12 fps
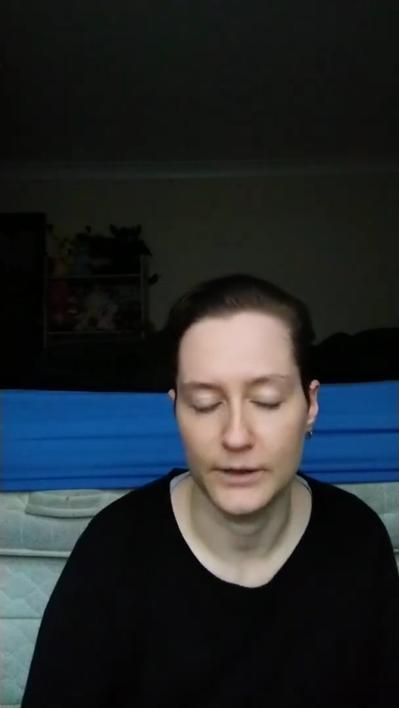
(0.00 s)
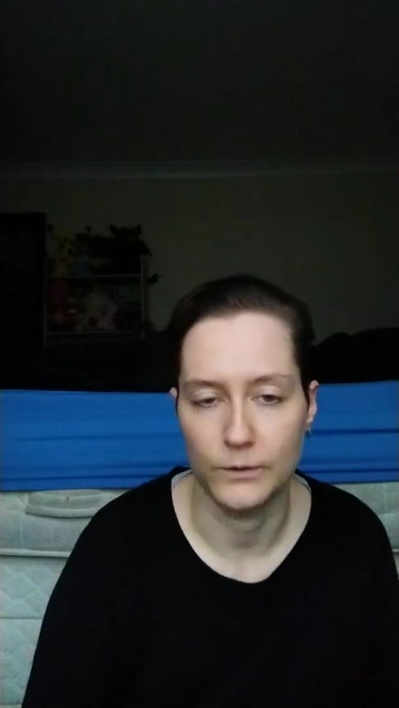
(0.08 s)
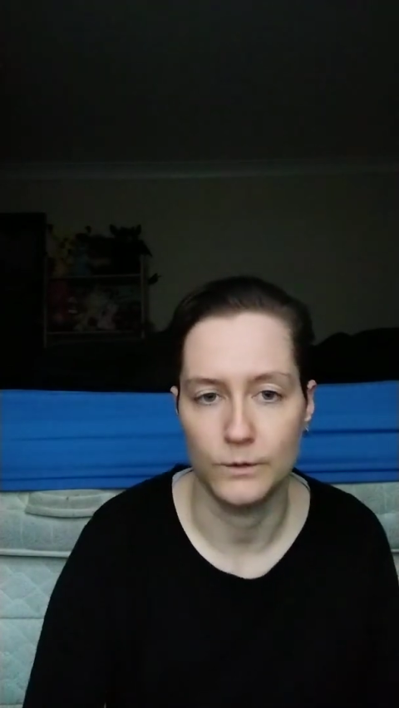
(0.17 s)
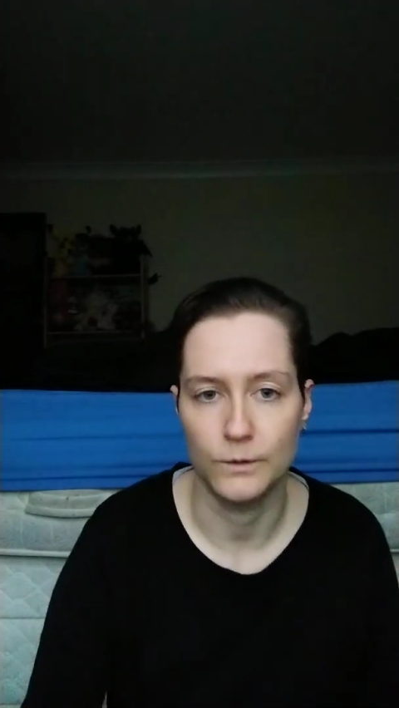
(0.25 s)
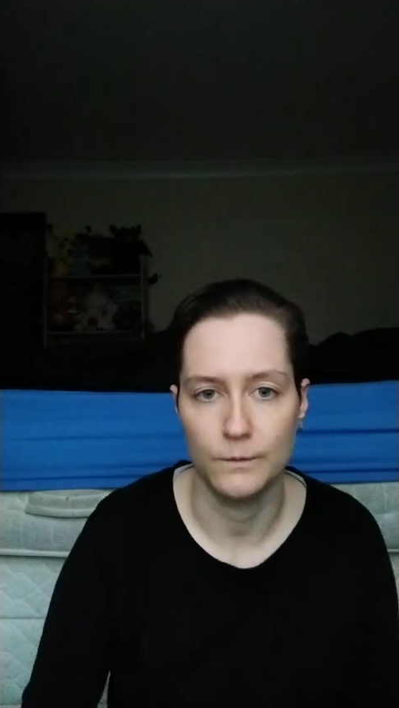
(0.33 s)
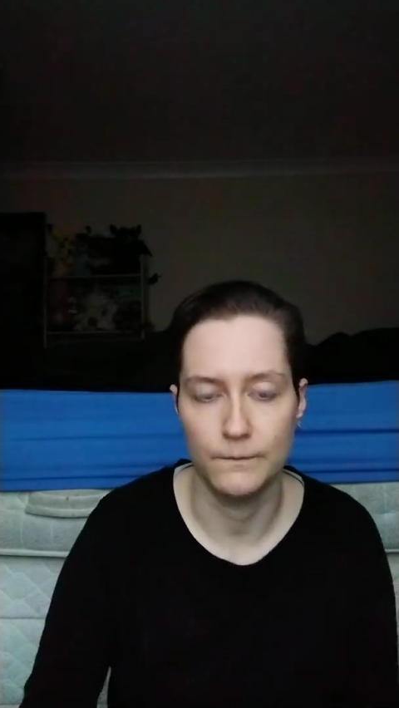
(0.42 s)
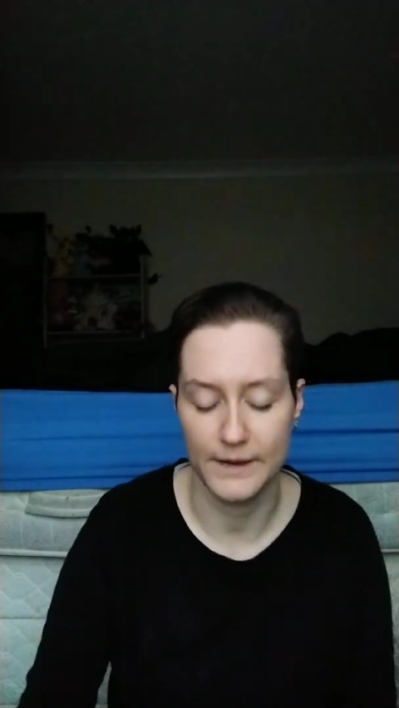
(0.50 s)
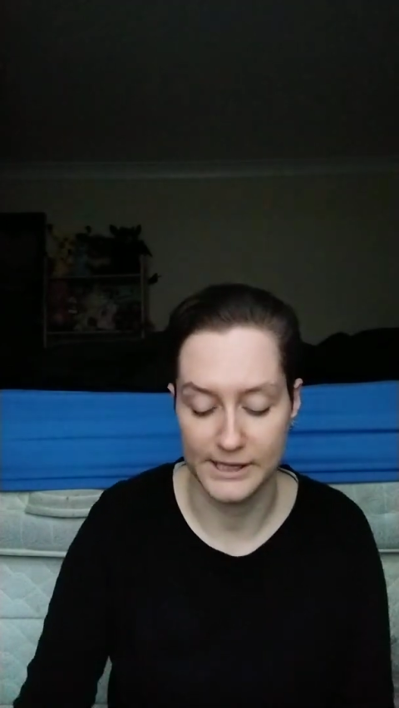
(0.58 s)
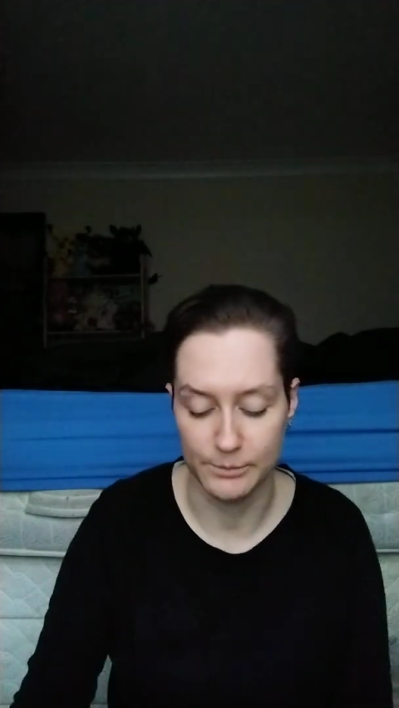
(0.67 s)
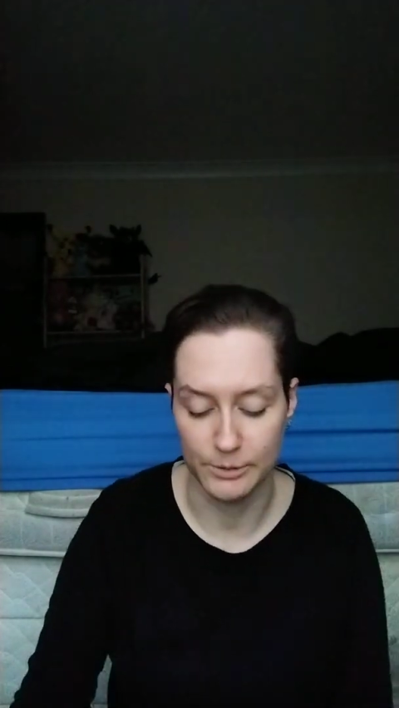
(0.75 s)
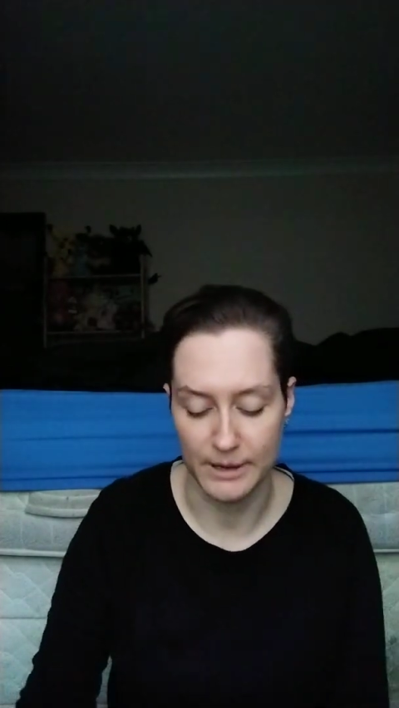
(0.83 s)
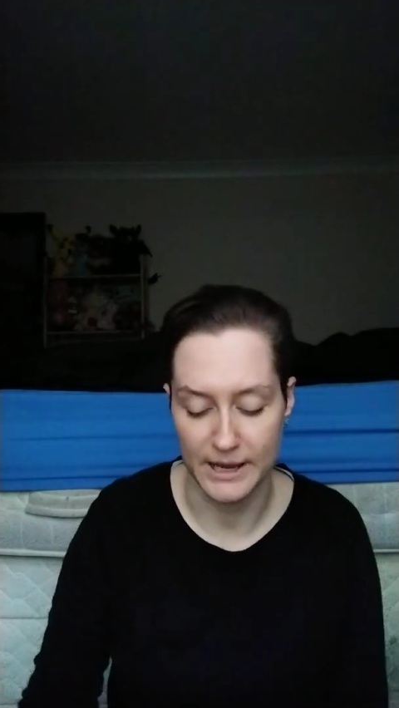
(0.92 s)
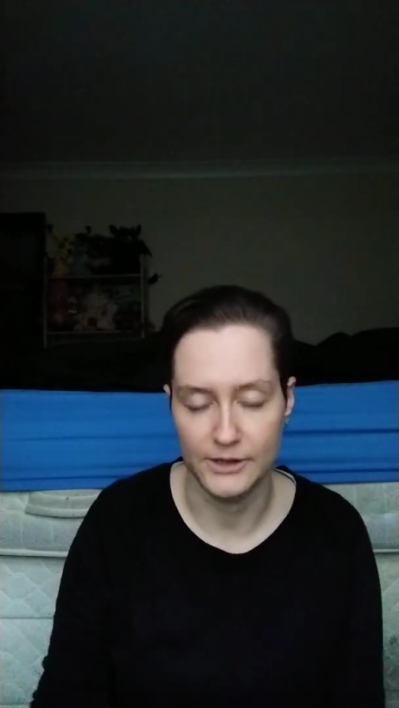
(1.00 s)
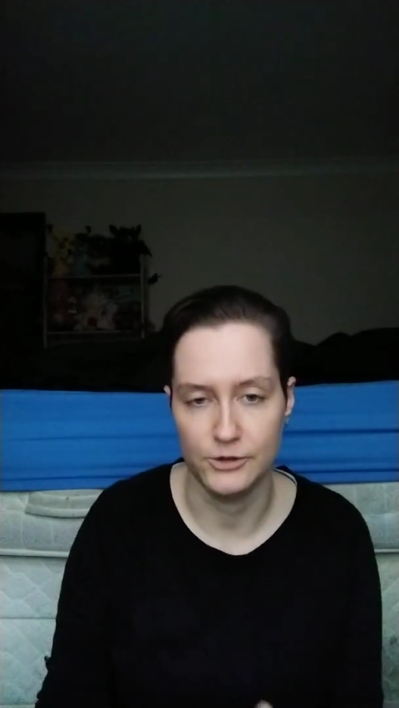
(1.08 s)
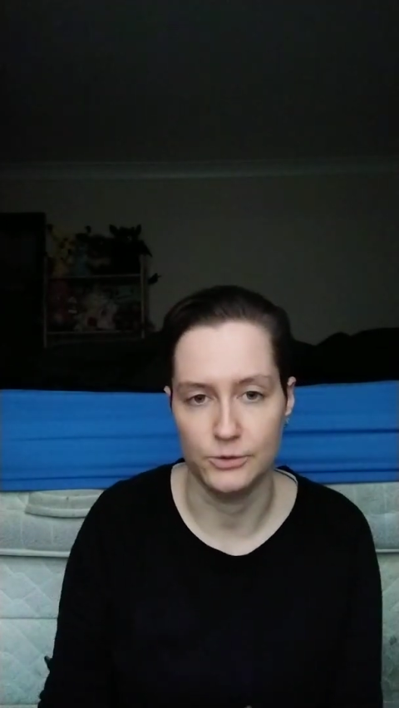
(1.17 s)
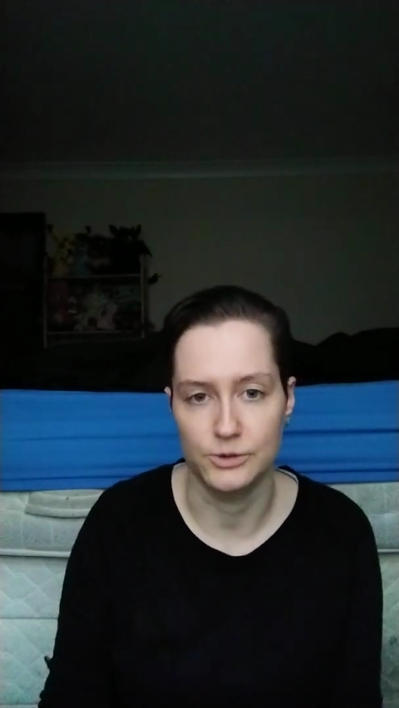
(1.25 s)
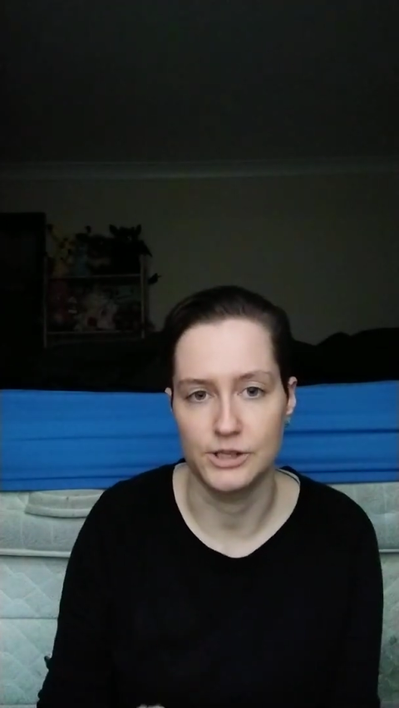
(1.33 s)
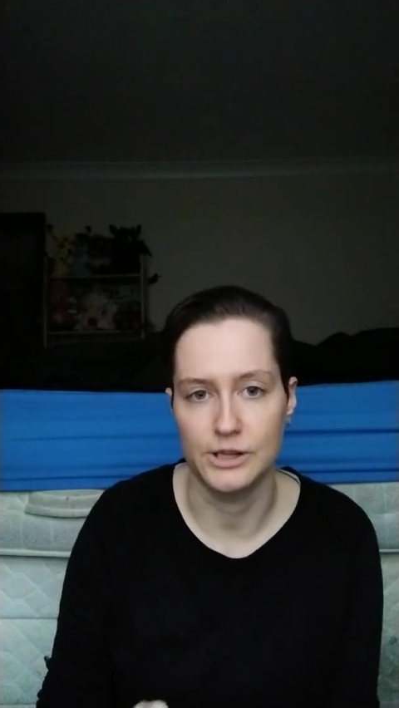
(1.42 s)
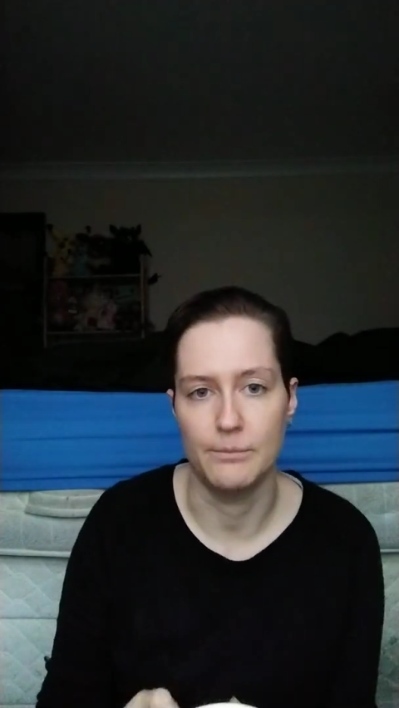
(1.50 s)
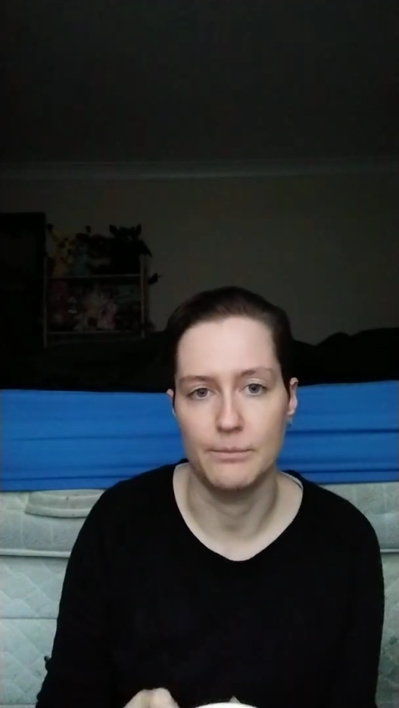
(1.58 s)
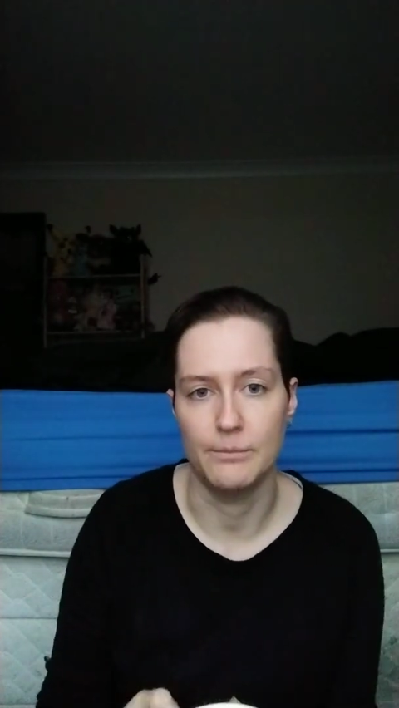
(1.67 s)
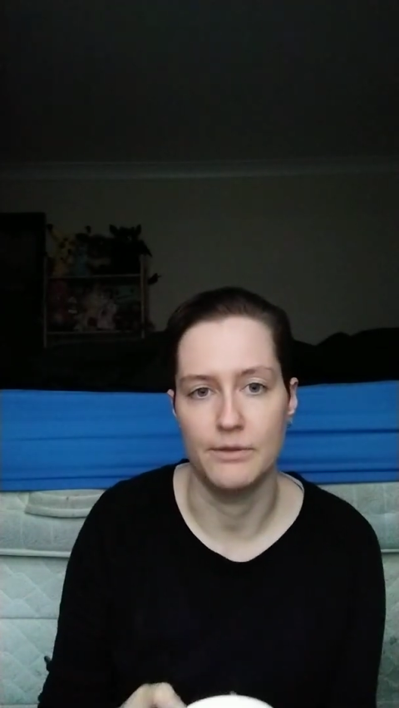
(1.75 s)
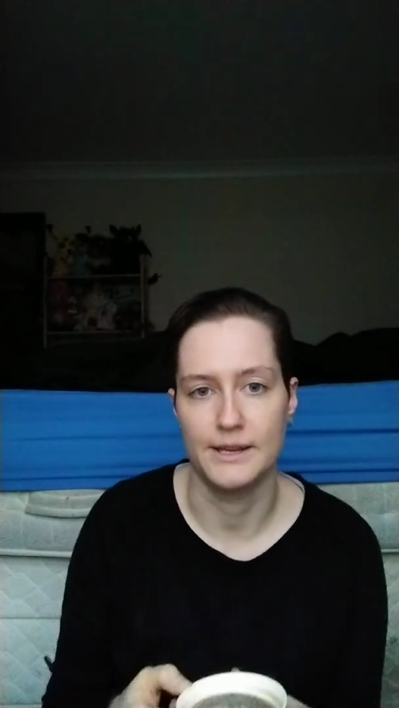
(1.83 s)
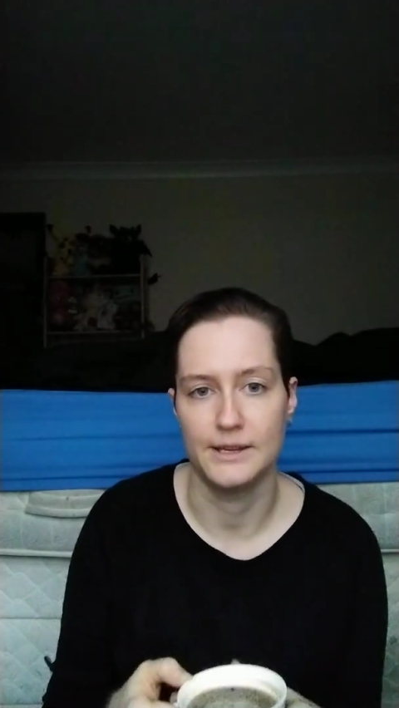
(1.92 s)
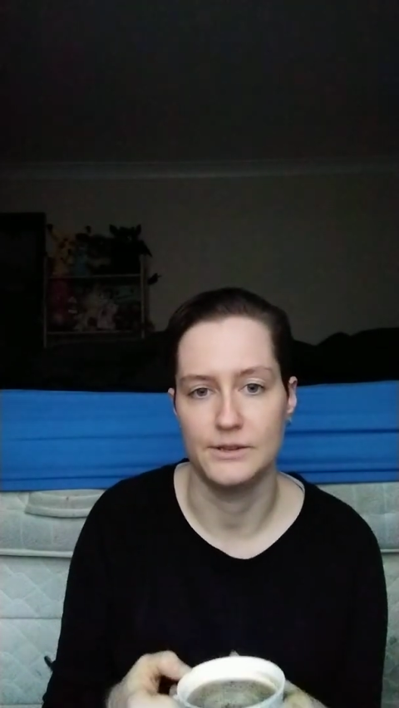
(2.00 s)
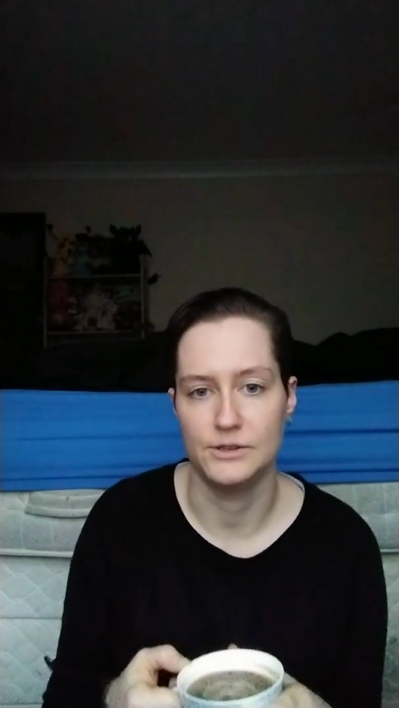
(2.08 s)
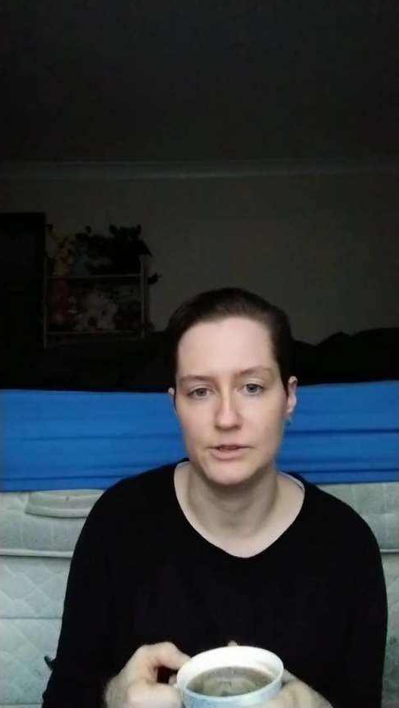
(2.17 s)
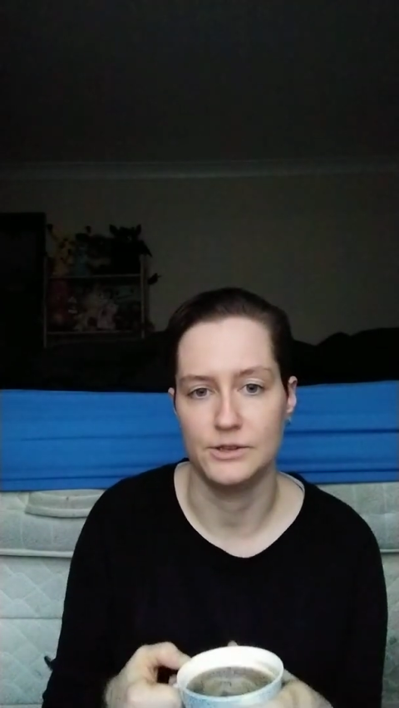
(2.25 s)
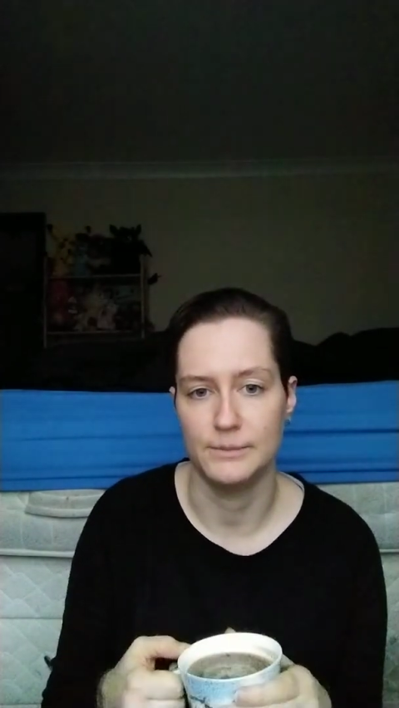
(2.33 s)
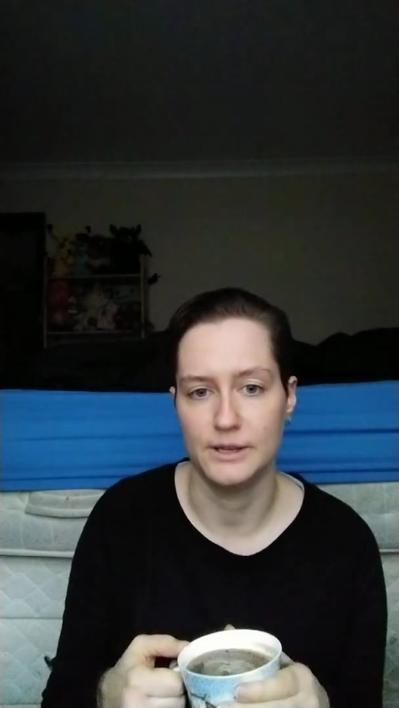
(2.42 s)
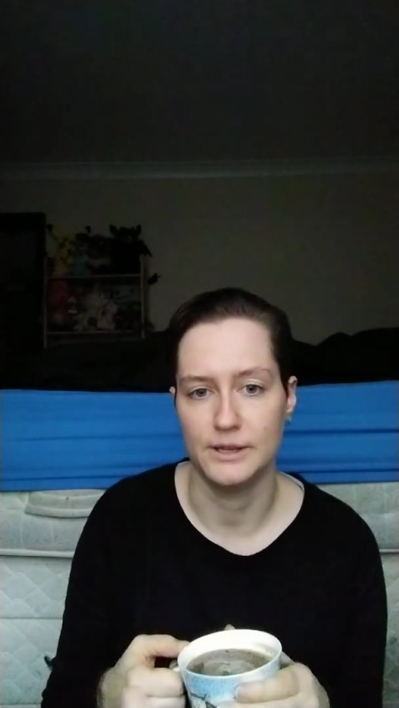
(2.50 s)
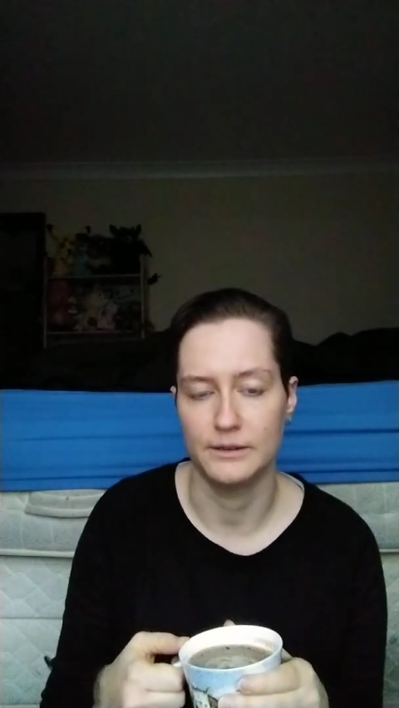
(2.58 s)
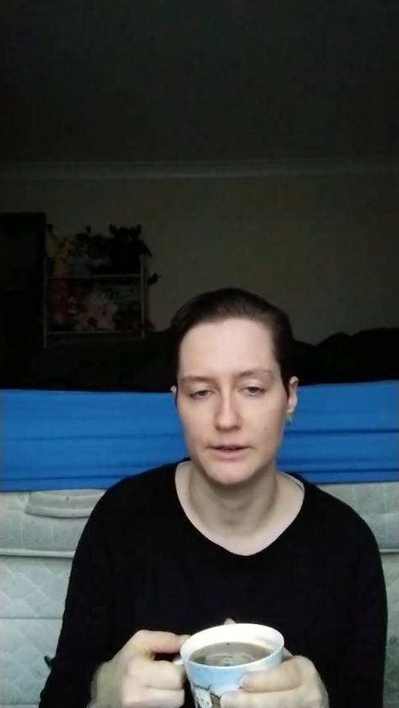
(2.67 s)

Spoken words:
or Facebook page or something and do them a